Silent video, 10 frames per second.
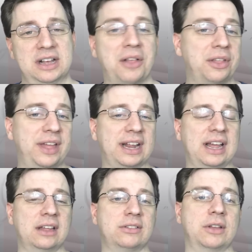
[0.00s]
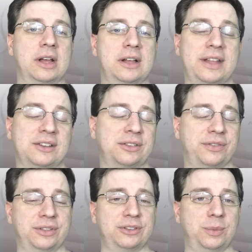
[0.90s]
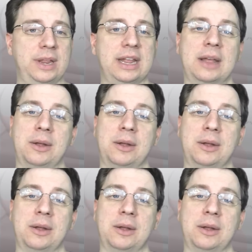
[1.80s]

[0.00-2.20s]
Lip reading: Other than that, guys, that does it for this week.